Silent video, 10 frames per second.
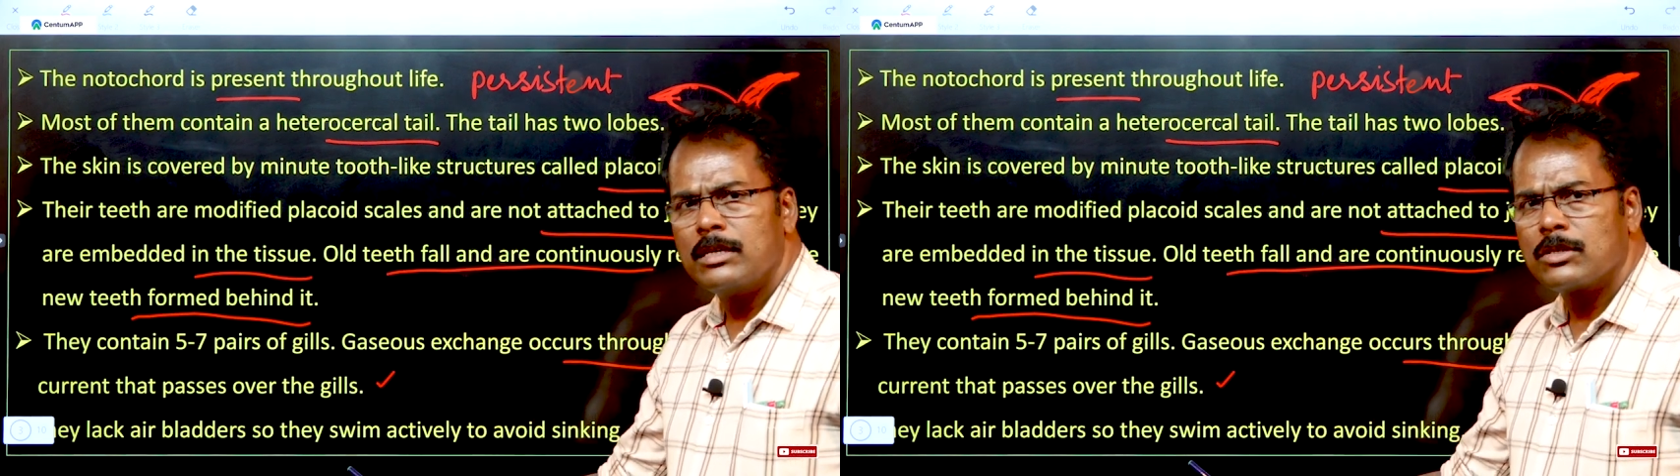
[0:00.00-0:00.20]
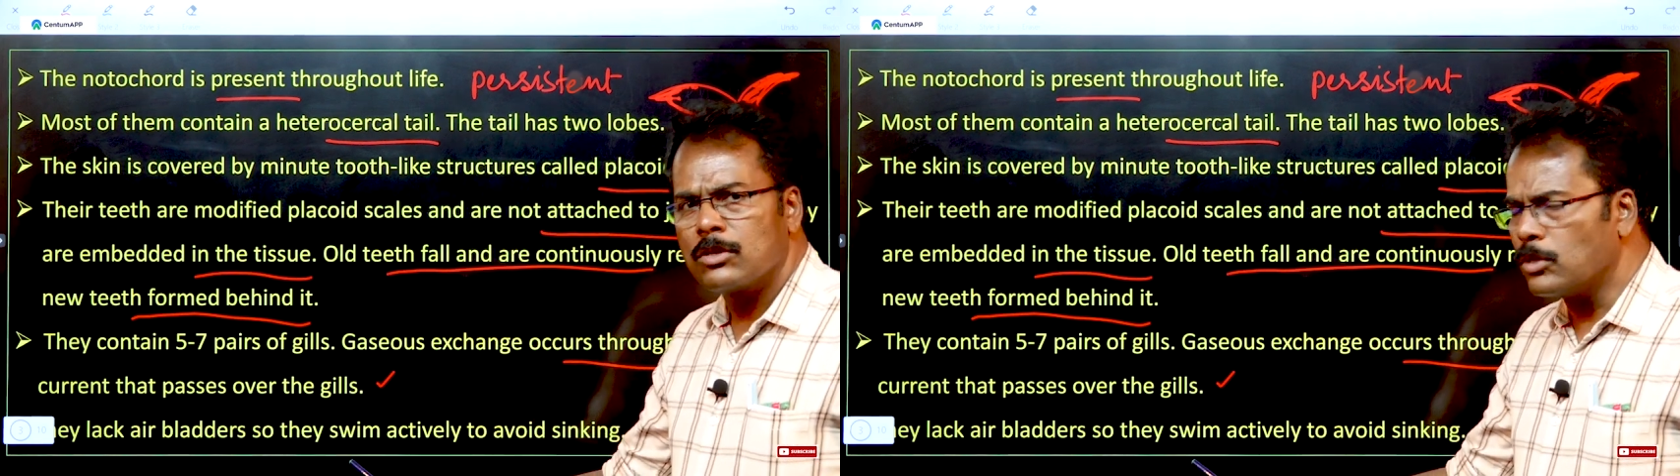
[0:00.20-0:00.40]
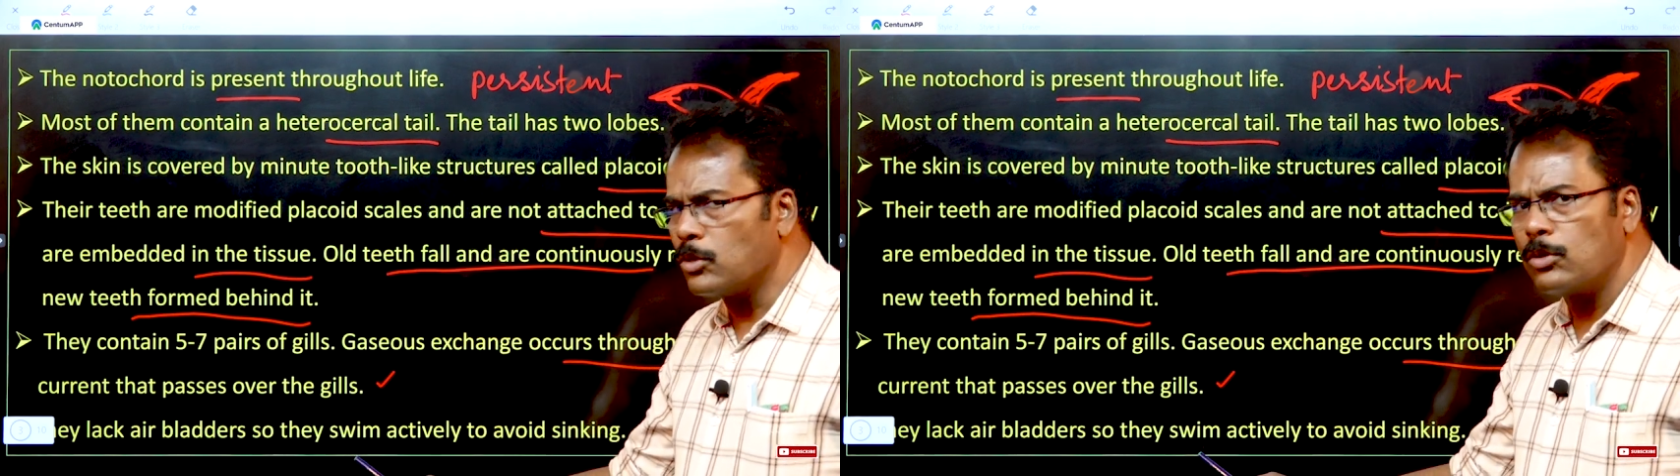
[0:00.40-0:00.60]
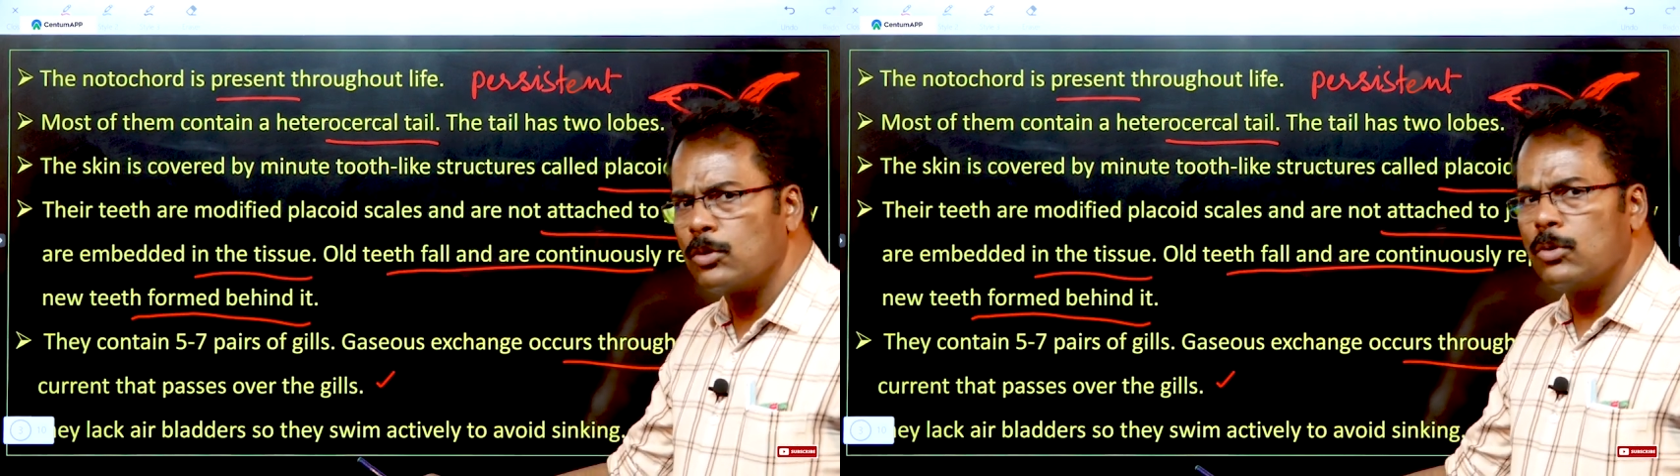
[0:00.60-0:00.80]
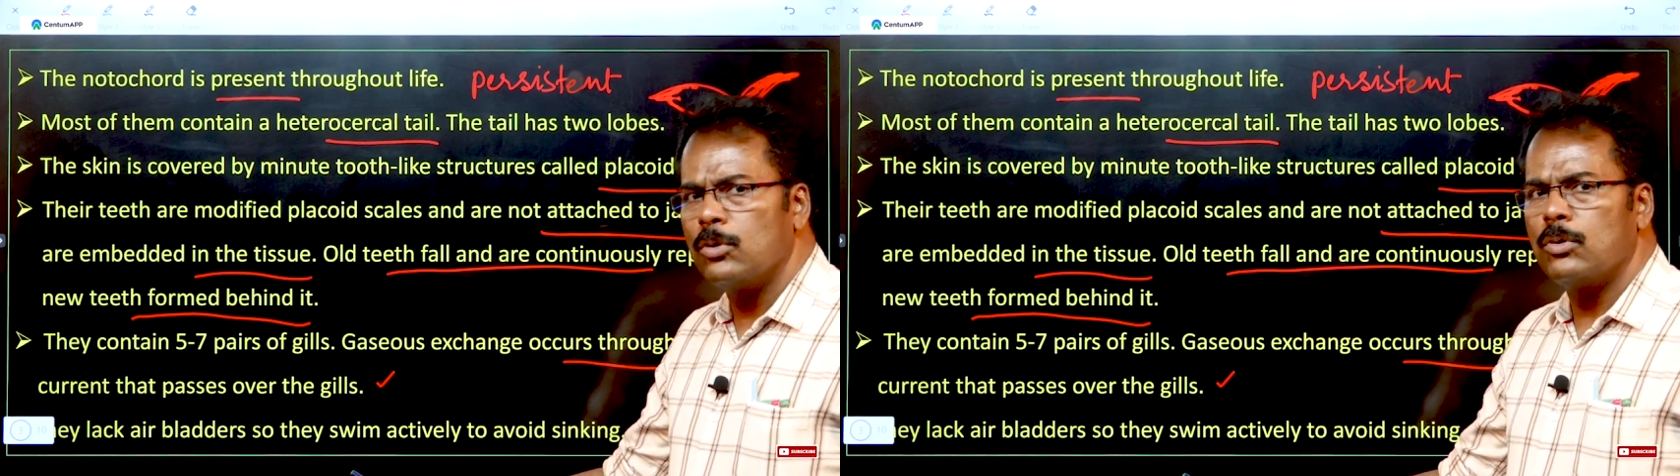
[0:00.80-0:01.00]
So, due
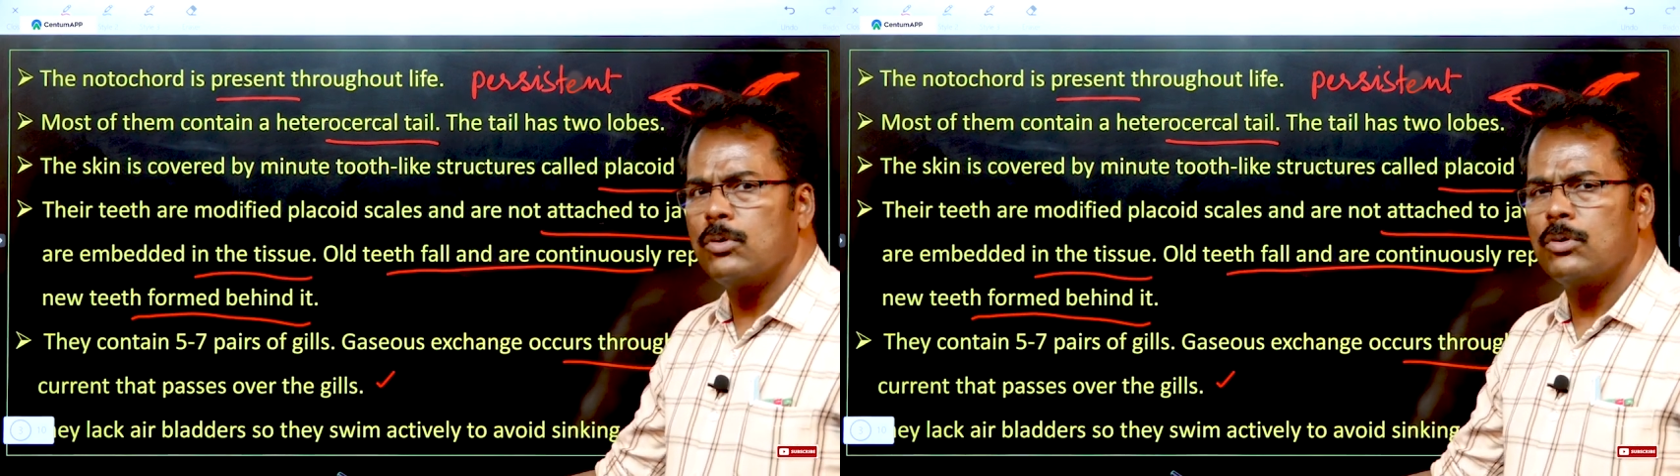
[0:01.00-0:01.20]
to